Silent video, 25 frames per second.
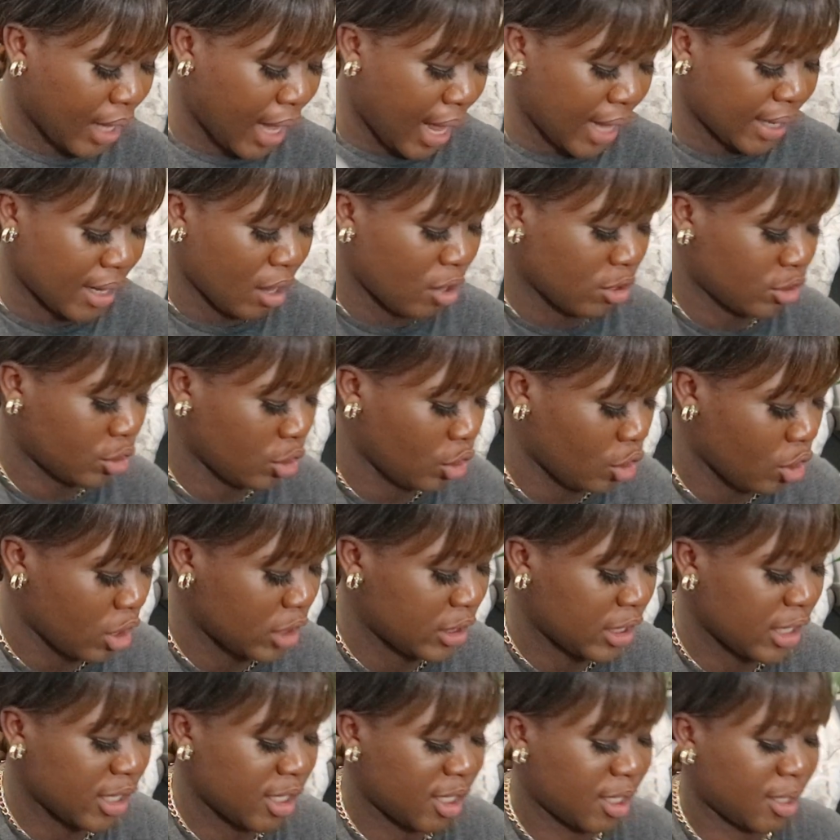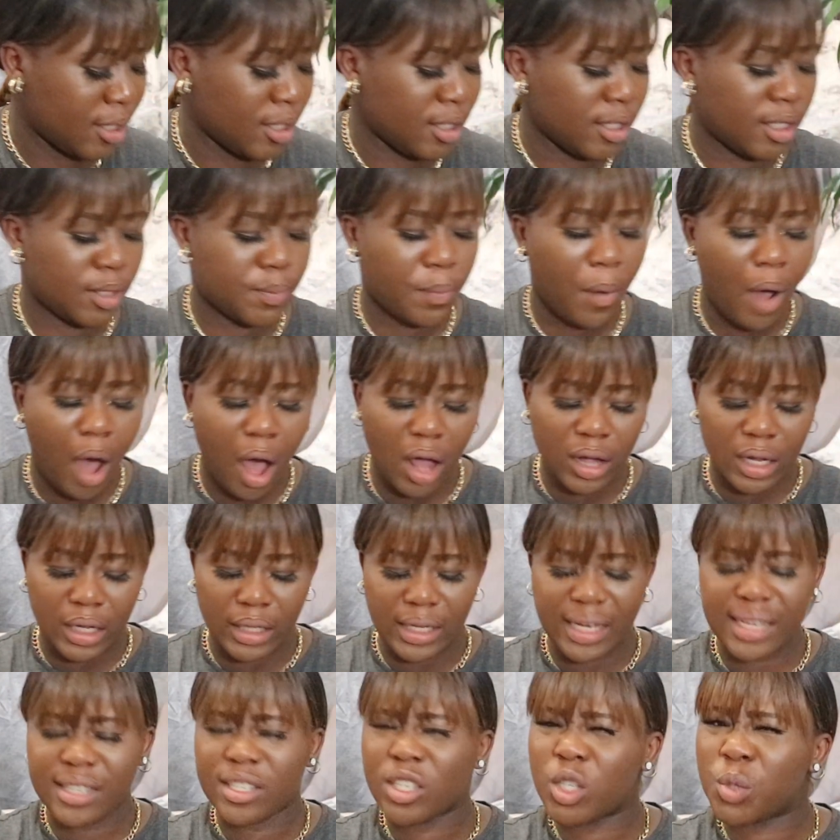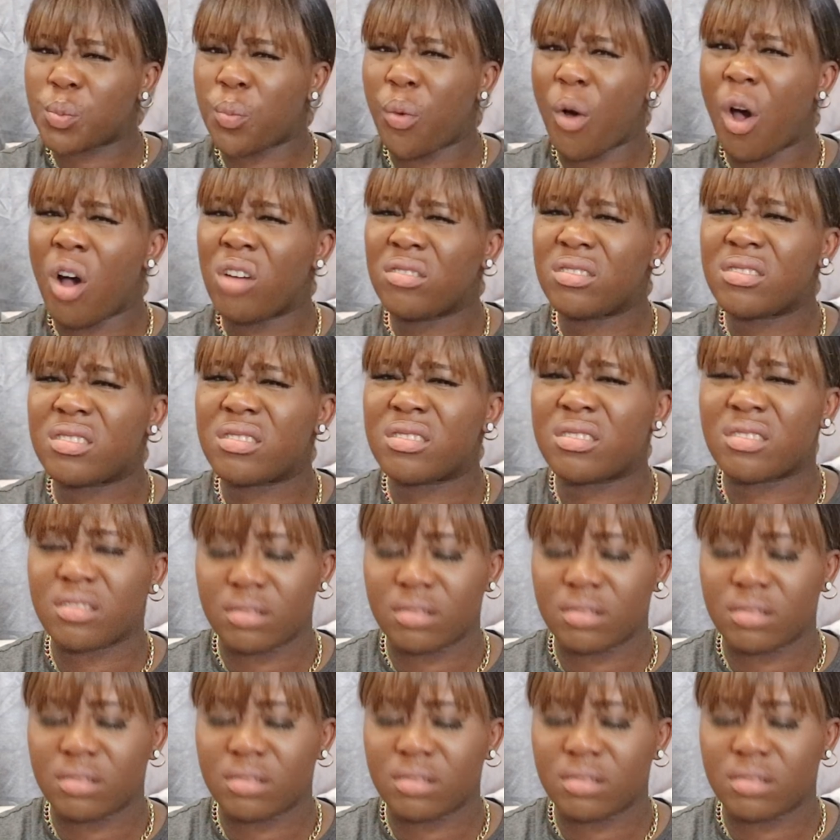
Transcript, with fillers: and i also got this sparkling sponge